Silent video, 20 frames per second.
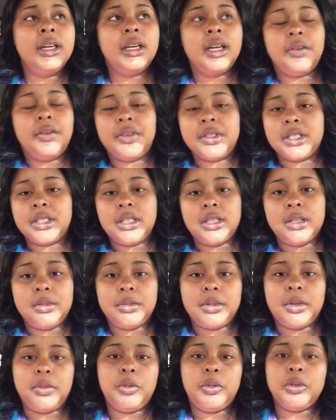If it's up,
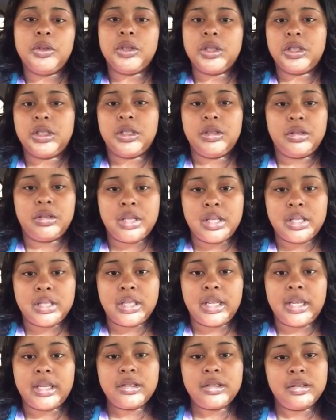then we'll just do things
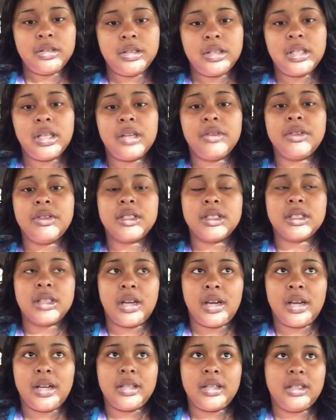naturally. If it's
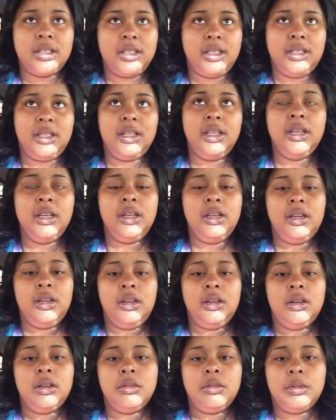not, then
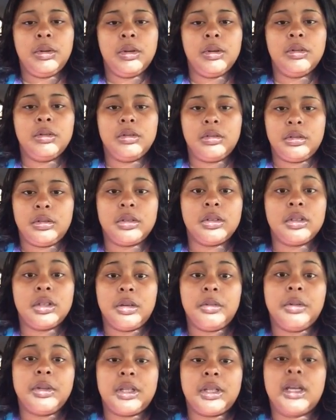we'll
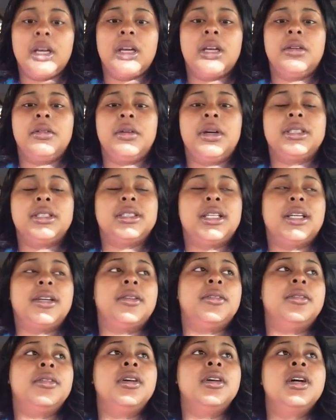go with the IUI
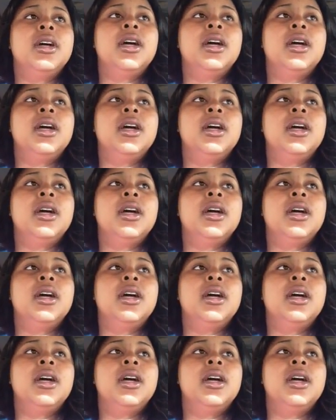cycle.